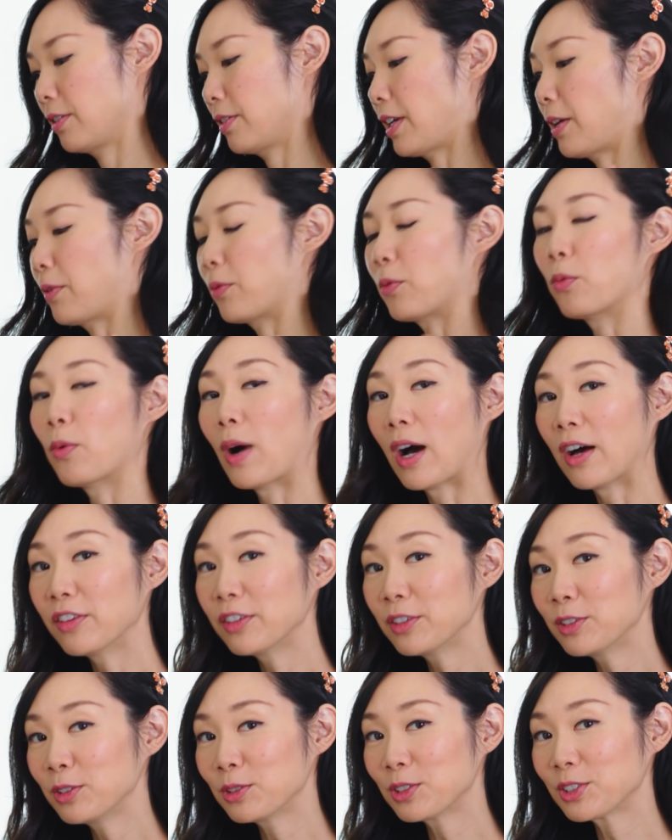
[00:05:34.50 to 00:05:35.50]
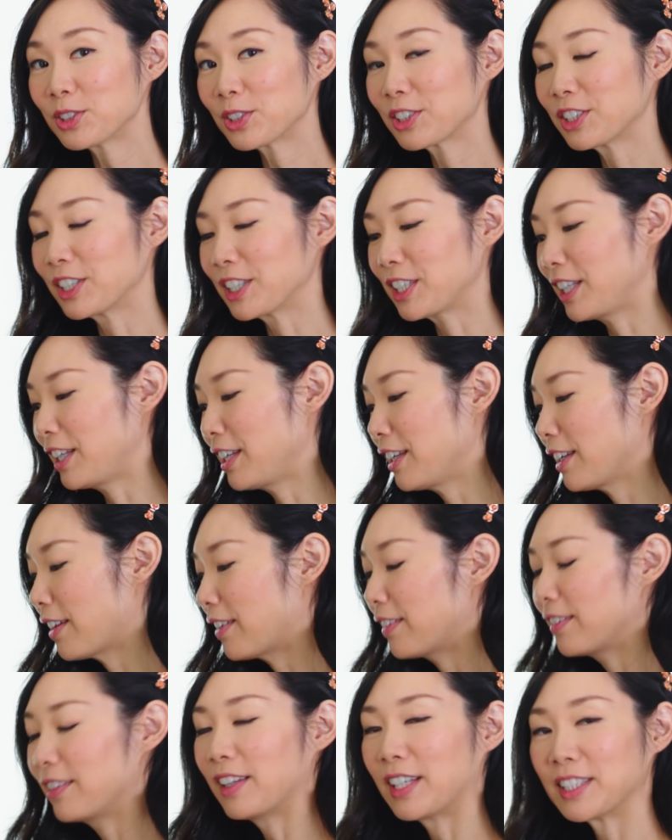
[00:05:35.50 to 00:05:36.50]
Okay, while the noodles are cooking,
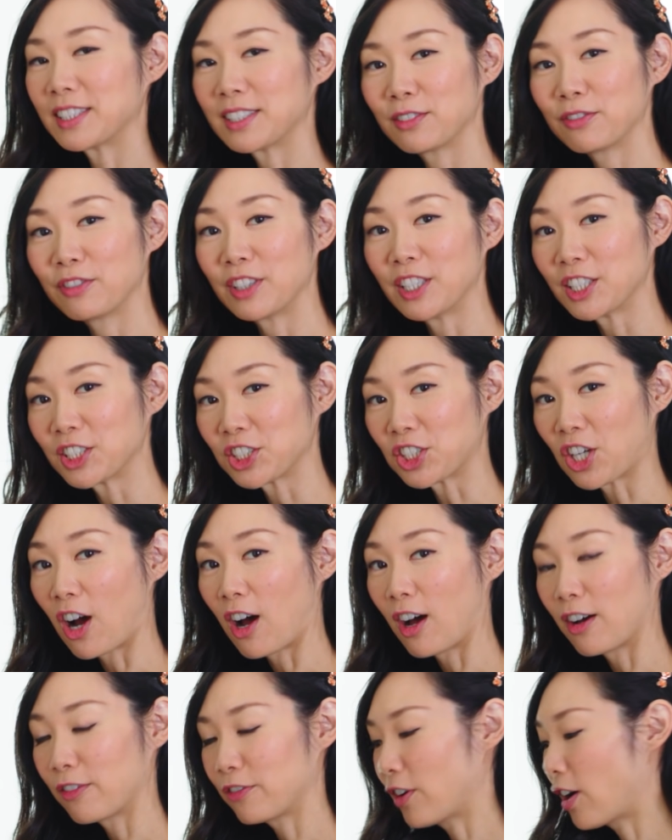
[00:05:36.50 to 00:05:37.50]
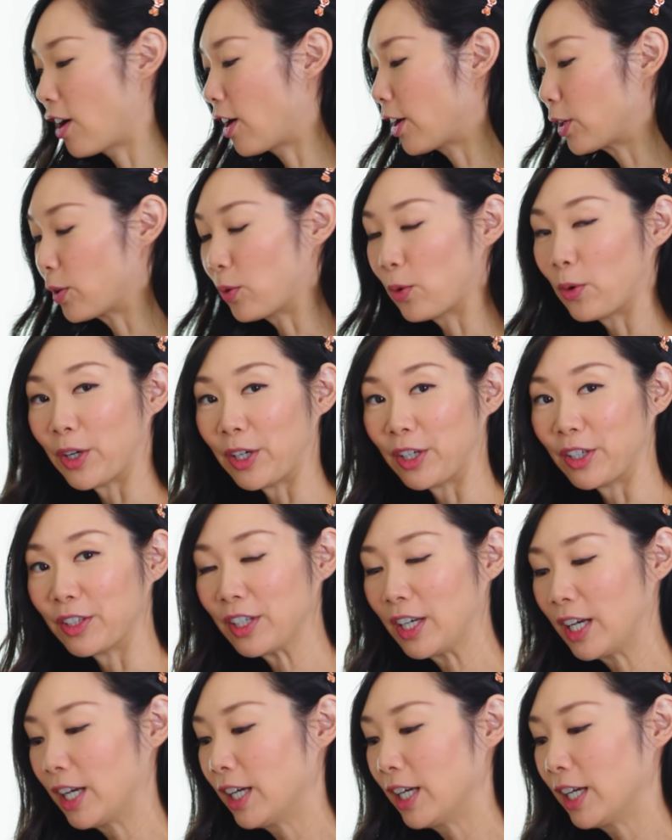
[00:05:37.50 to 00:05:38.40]
let's finish off our oil.